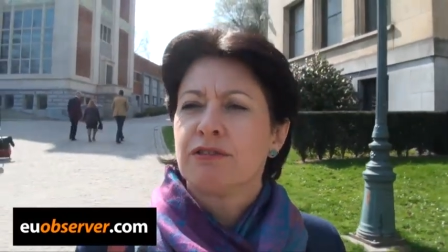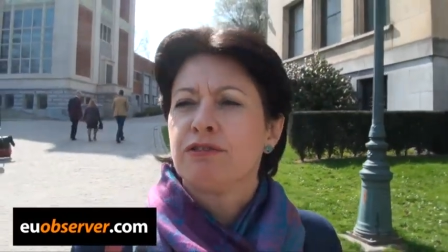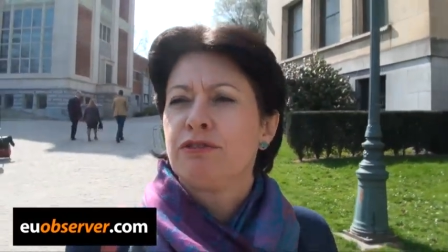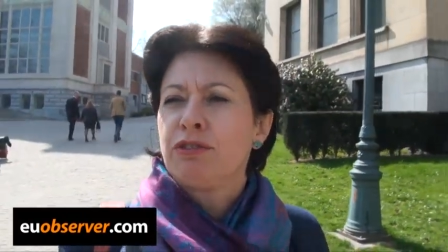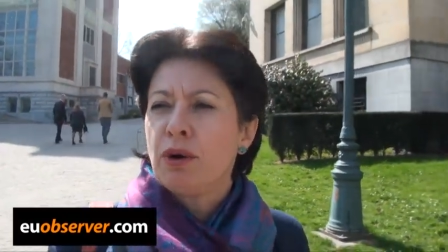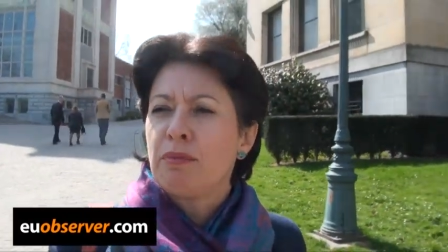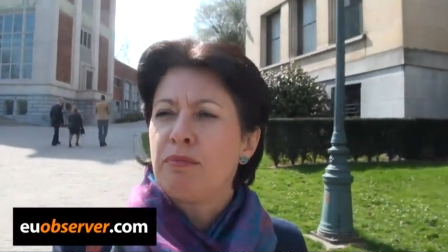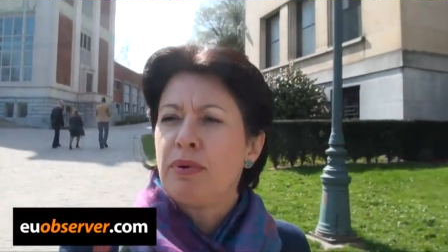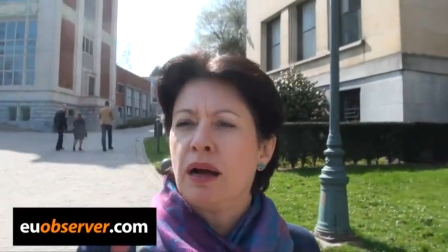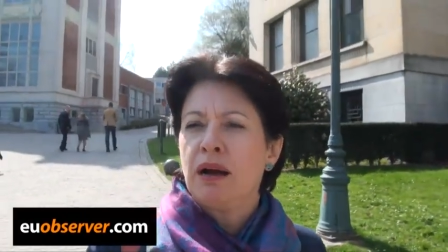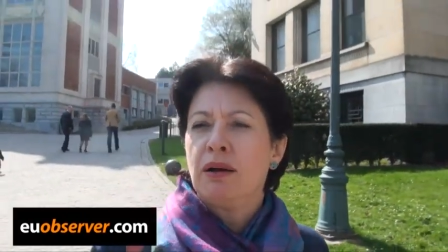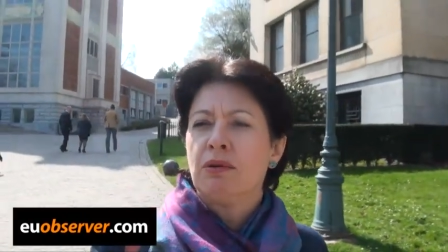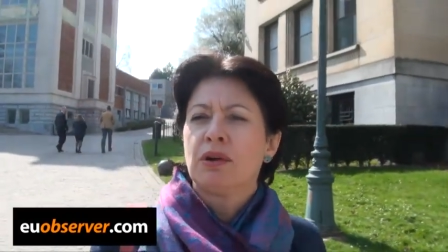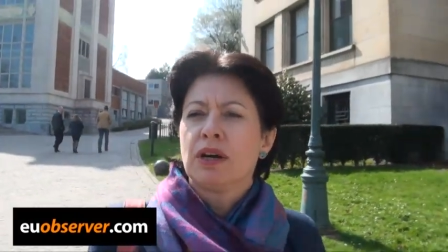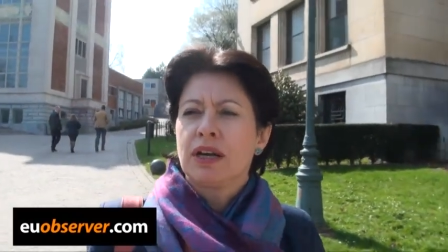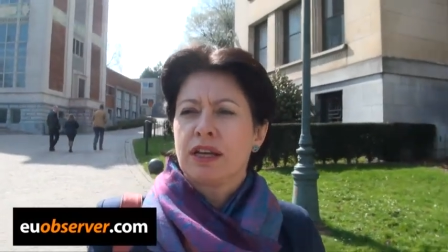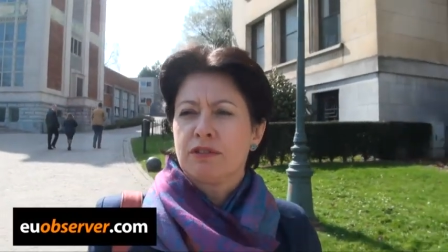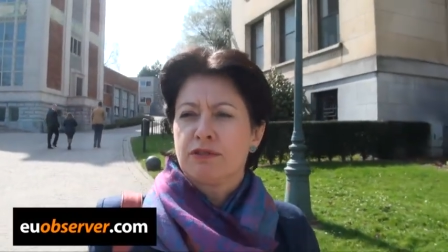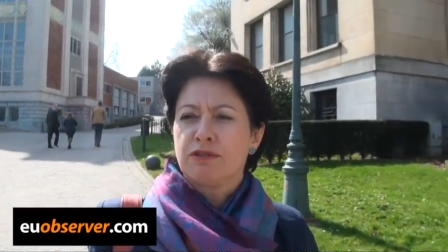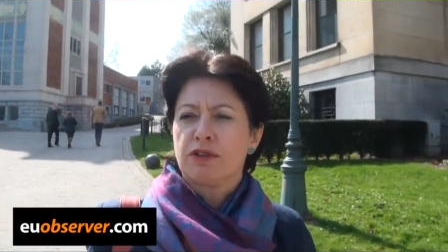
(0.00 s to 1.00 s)
for
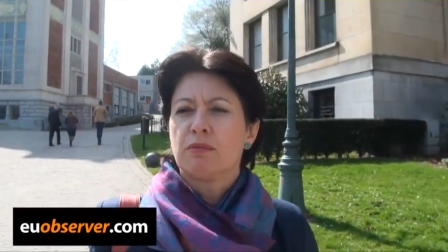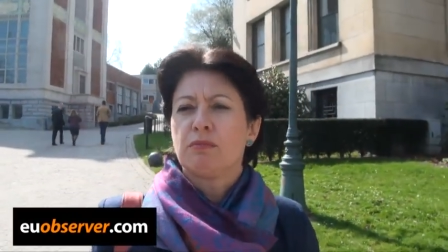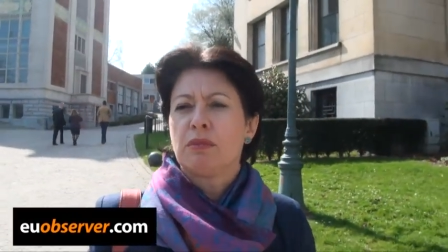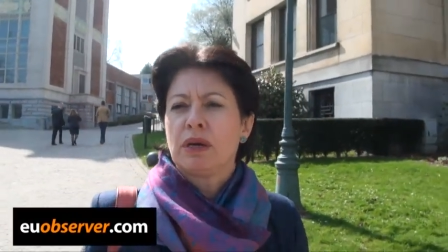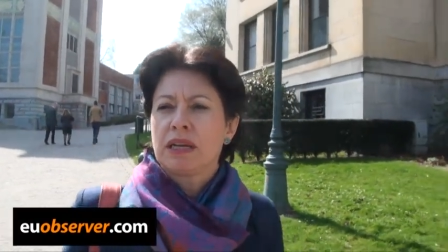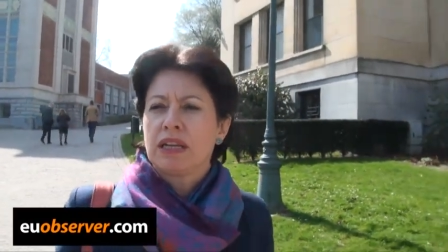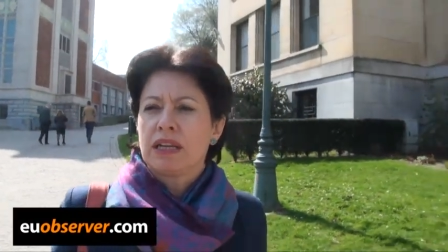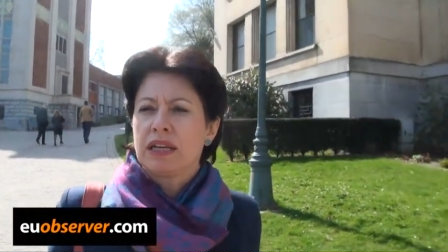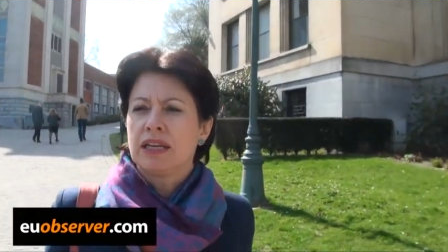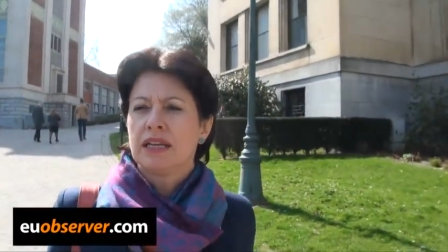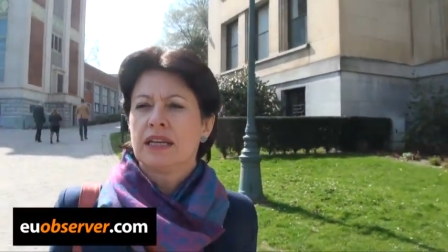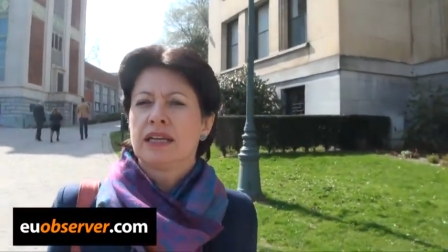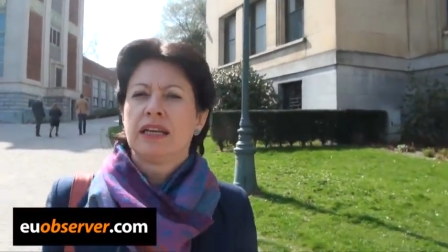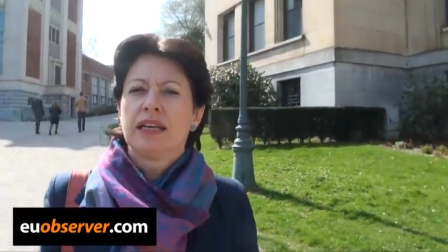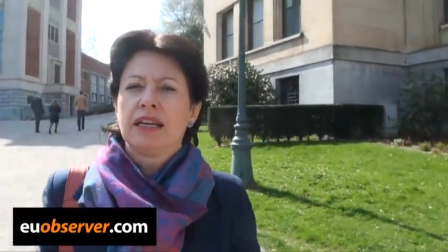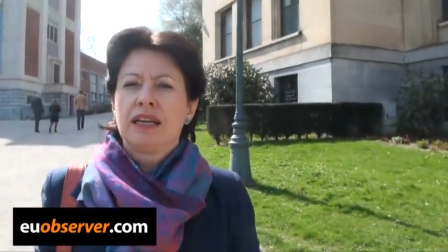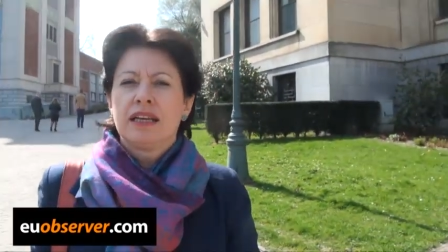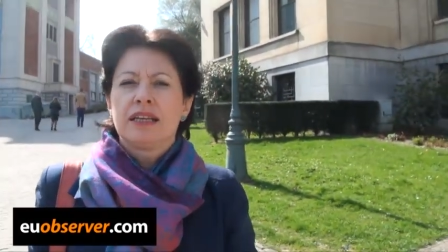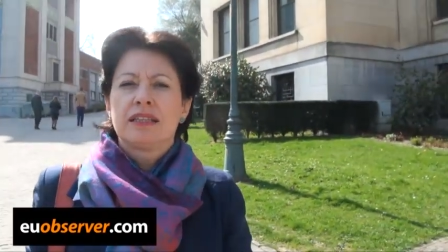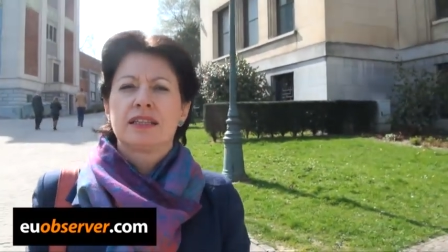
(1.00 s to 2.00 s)
power and for money
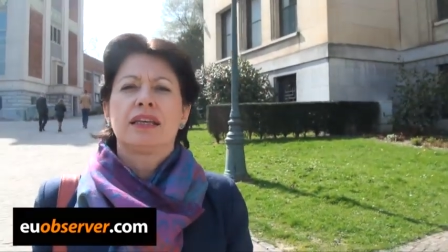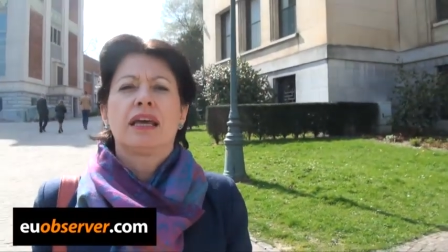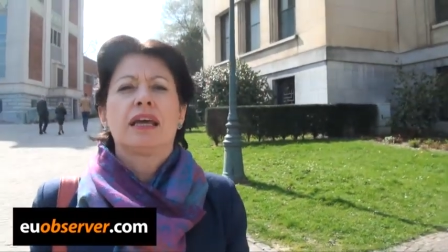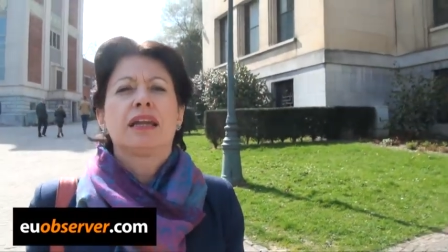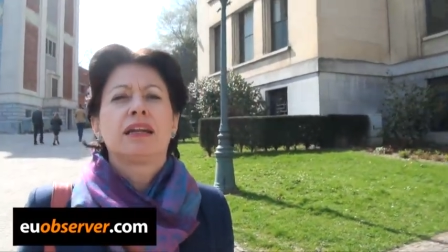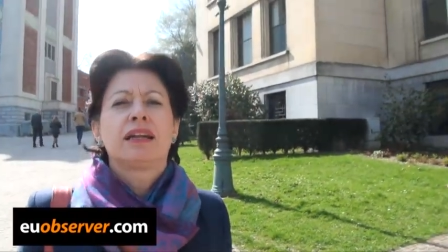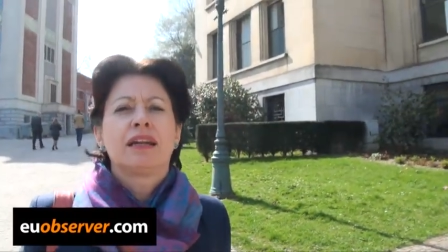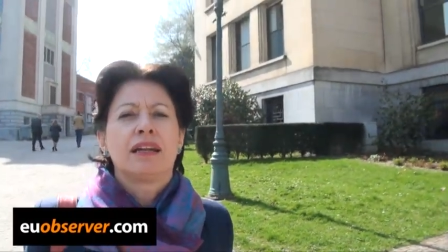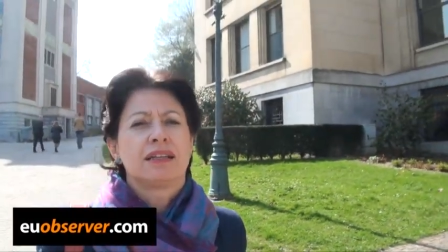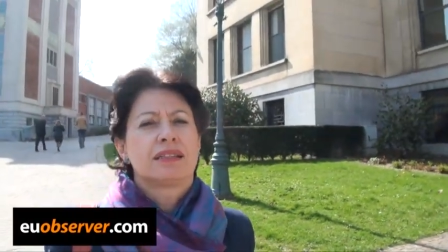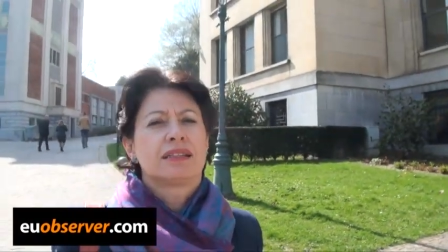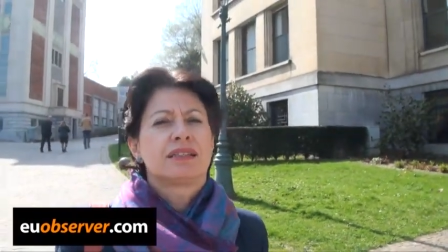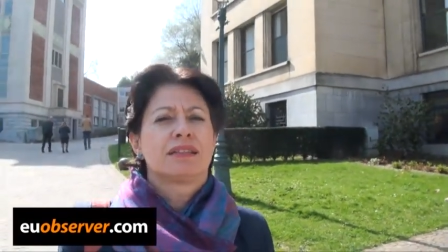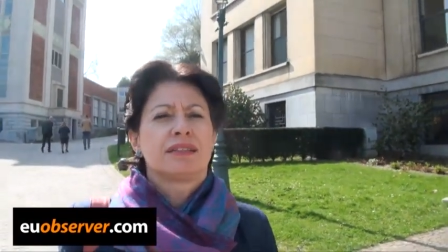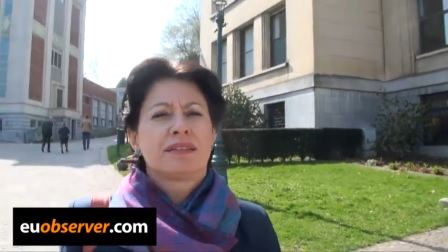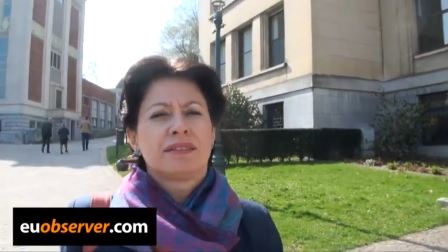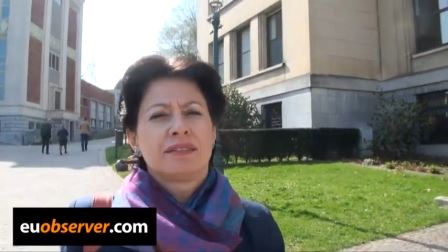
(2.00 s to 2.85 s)
is endless,